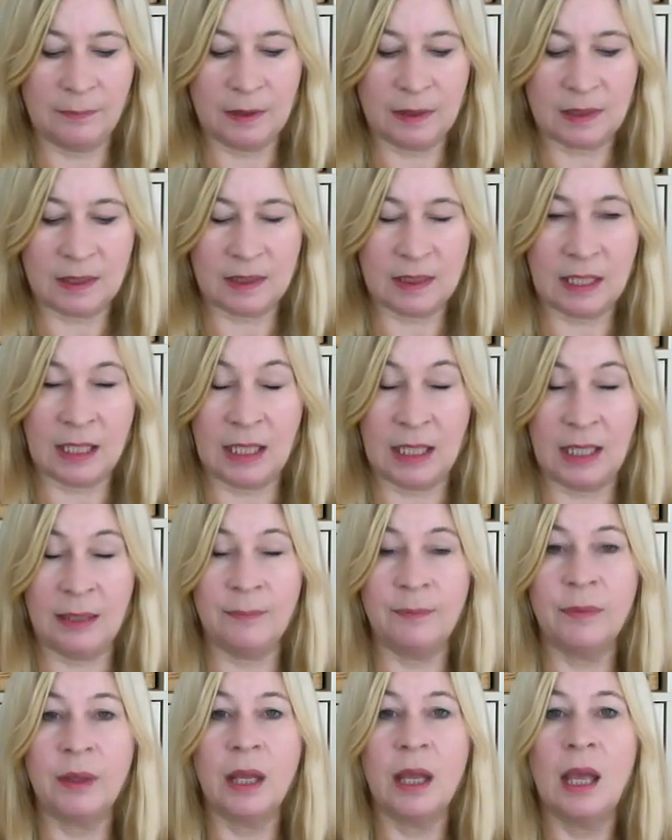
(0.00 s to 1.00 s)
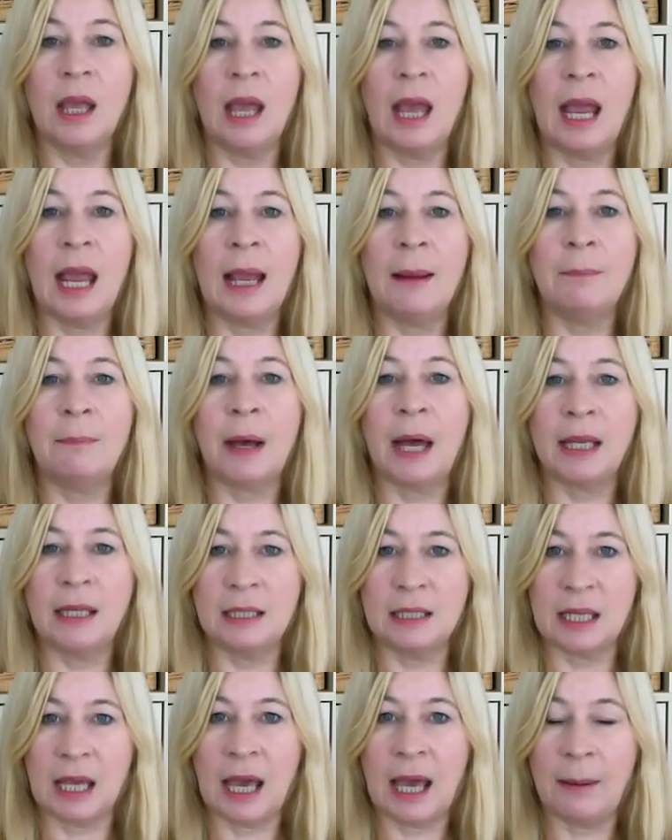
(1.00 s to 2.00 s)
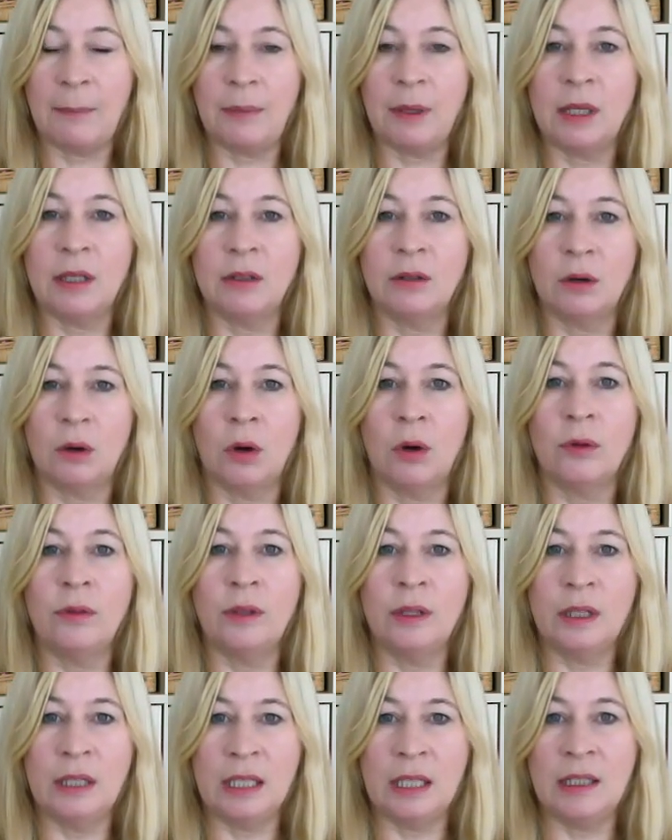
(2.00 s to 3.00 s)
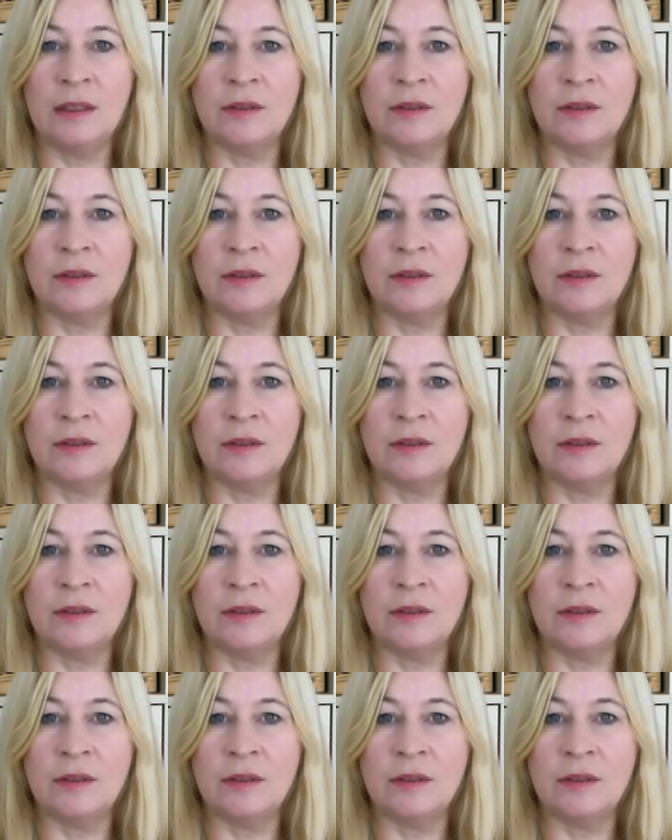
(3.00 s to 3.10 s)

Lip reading: stay by tapping on the knee.